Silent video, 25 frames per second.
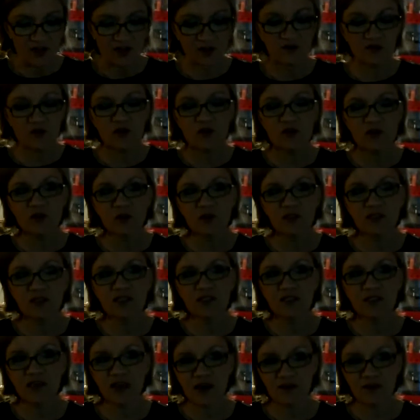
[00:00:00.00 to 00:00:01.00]
The first one is
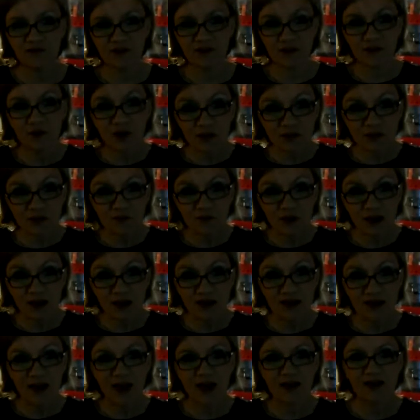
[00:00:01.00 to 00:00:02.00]
the Cafe
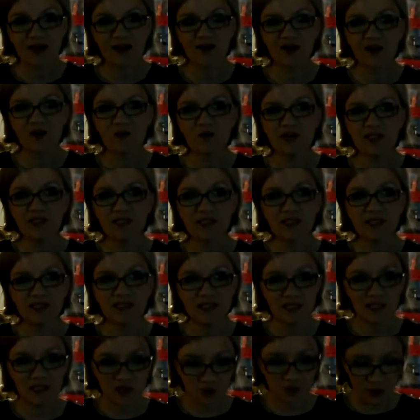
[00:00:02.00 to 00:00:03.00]
Crossbody. I cannot wait to
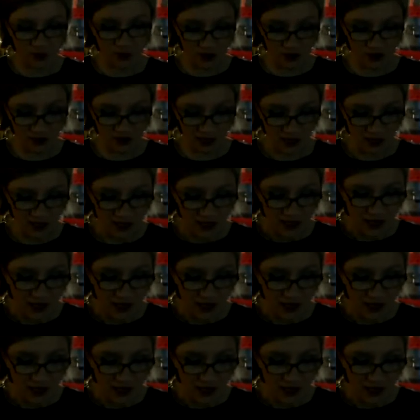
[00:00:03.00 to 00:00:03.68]
see it in person.